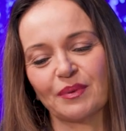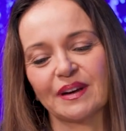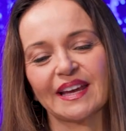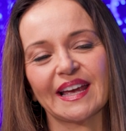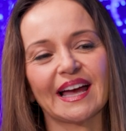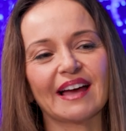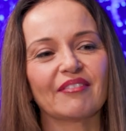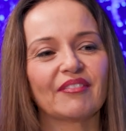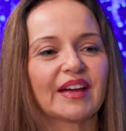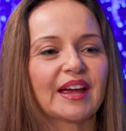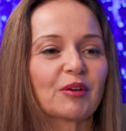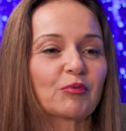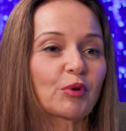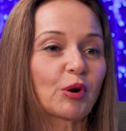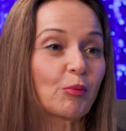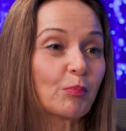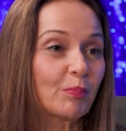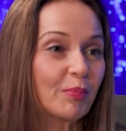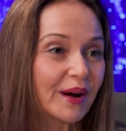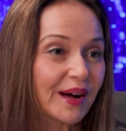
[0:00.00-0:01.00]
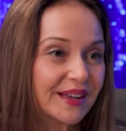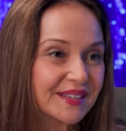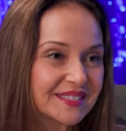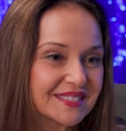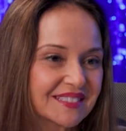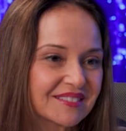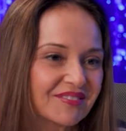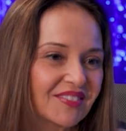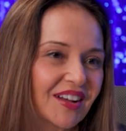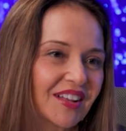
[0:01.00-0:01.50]
We have a
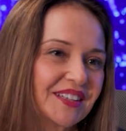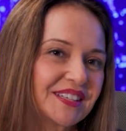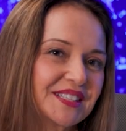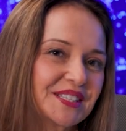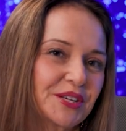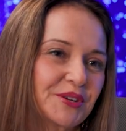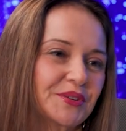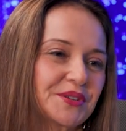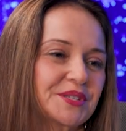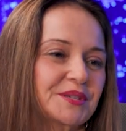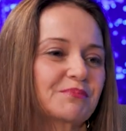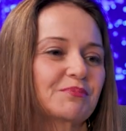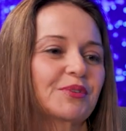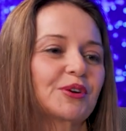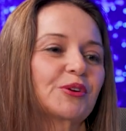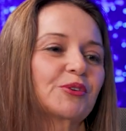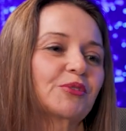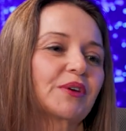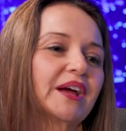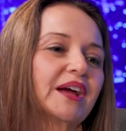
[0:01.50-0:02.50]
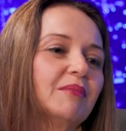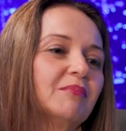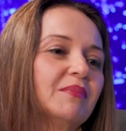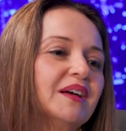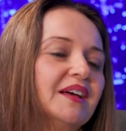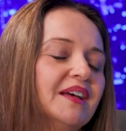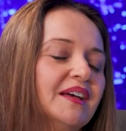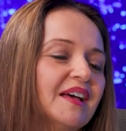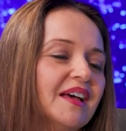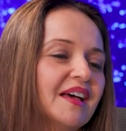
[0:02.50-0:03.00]
robust volunteerism program
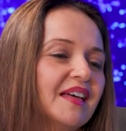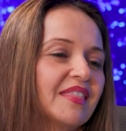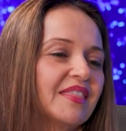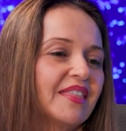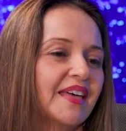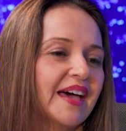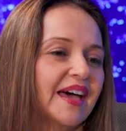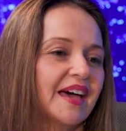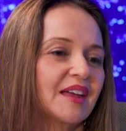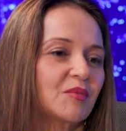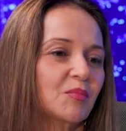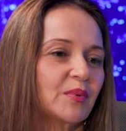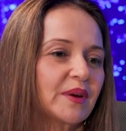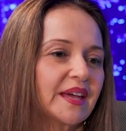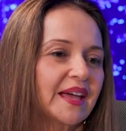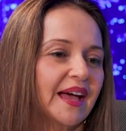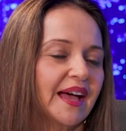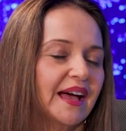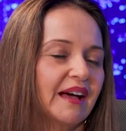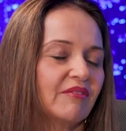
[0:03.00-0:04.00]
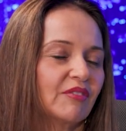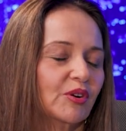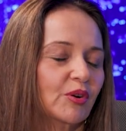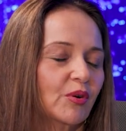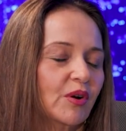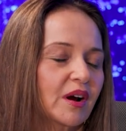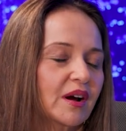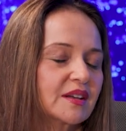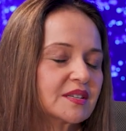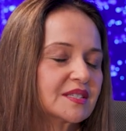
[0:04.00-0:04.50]
that we have
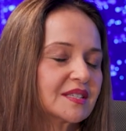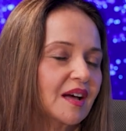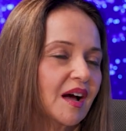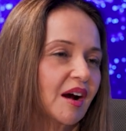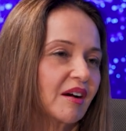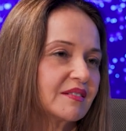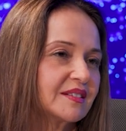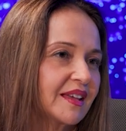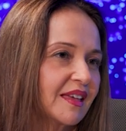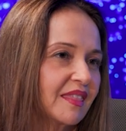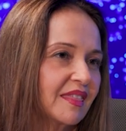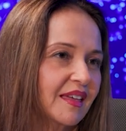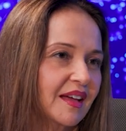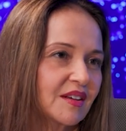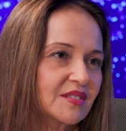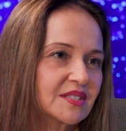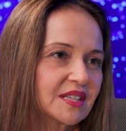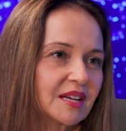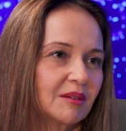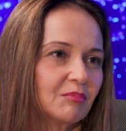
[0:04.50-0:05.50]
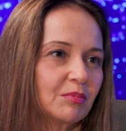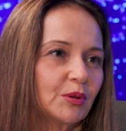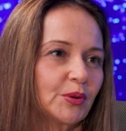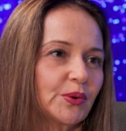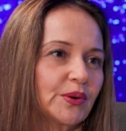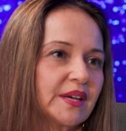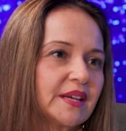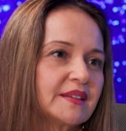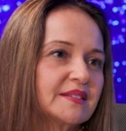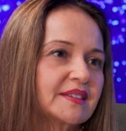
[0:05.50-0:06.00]
across our 10,000
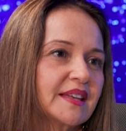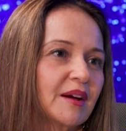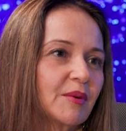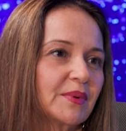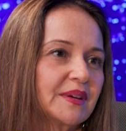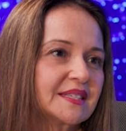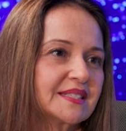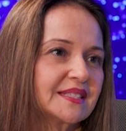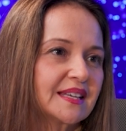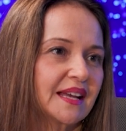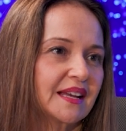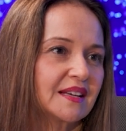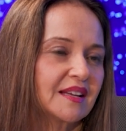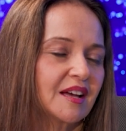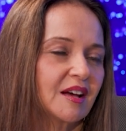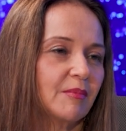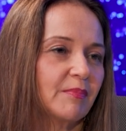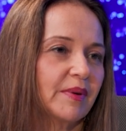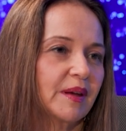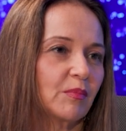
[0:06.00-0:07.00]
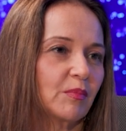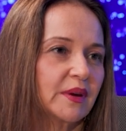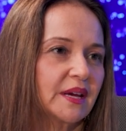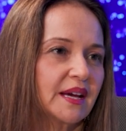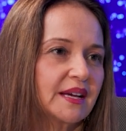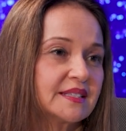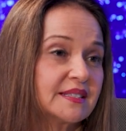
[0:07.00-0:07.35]
employees that we stand up and we